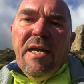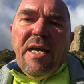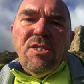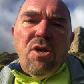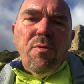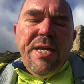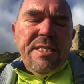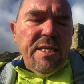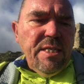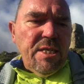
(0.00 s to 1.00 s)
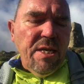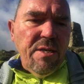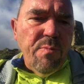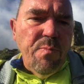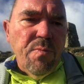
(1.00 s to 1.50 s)
As always, these
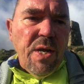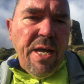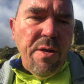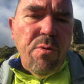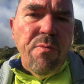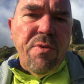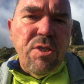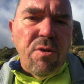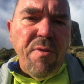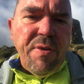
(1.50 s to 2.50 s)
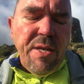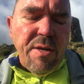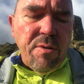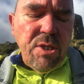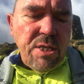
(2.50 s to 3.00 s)
Run for Sophie
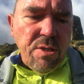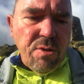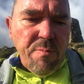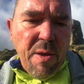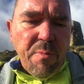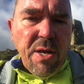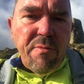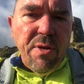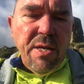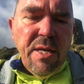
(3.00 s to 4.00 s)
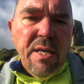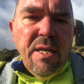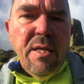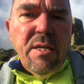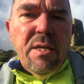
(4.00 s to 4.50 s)
videos are done in memory of
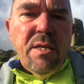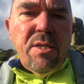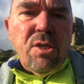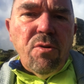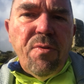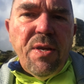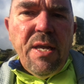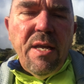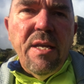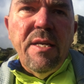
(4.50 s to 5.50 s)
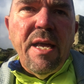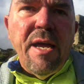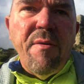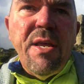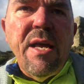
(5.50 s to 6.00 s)
Sophie
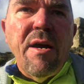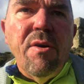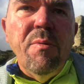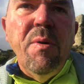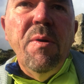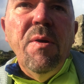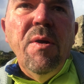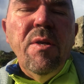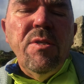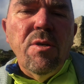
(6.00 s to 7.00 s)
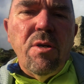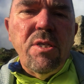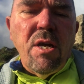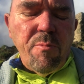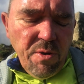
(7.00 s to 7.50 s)
Airy, our
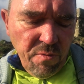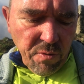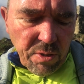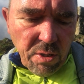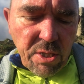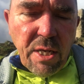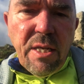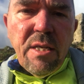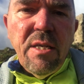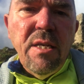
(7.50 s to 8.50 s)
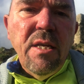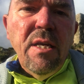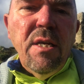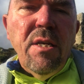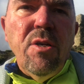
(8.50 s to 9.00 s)
daughter, our beautiful daughter,
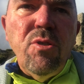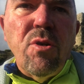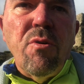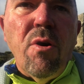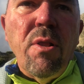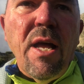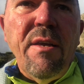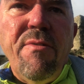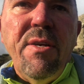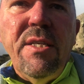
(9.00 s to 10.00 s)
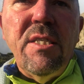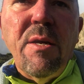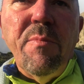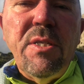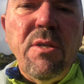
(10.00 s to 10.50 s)
who took her own life in
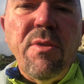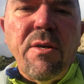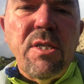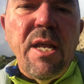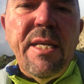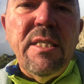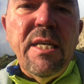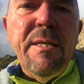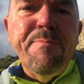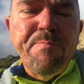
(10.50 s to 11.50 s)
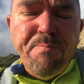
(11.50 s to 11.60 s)
December 2018,